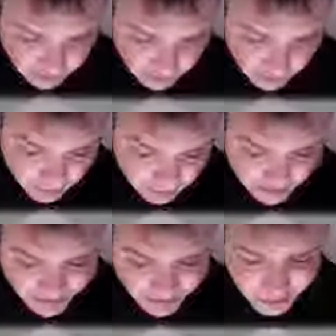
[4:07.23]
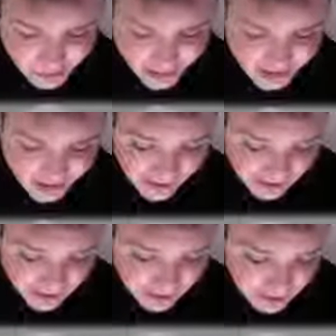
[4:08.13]
I use the most. Now let's move on to
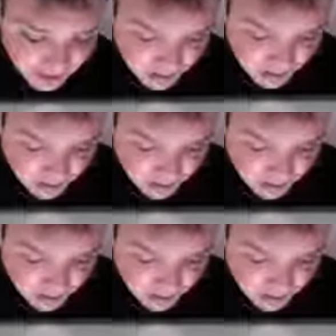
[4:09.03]
games.